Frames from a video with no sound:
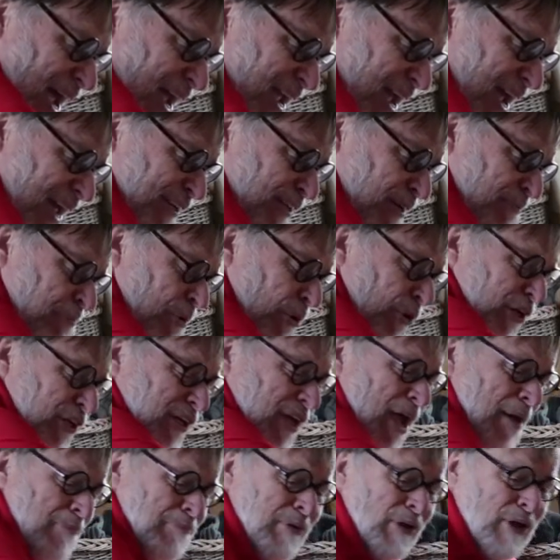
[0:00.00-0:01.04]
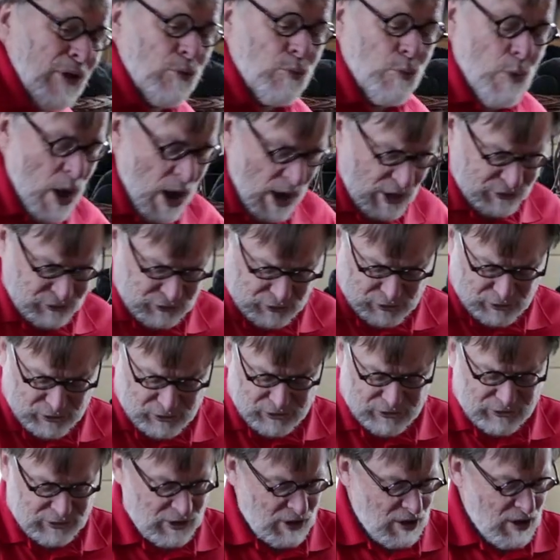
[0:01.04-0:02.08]
I had to put a couple of
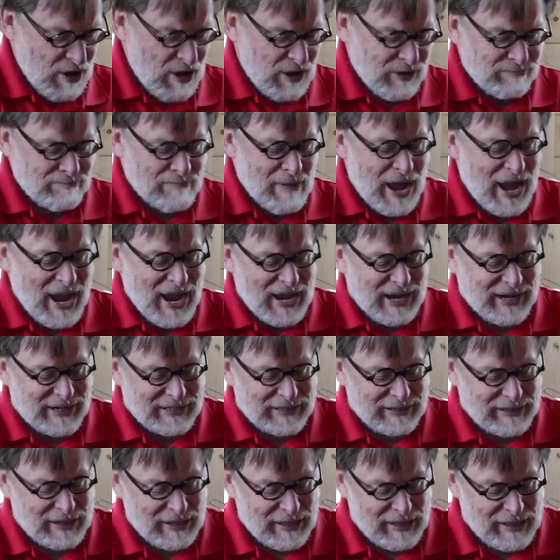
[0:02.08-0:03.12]
washers on mine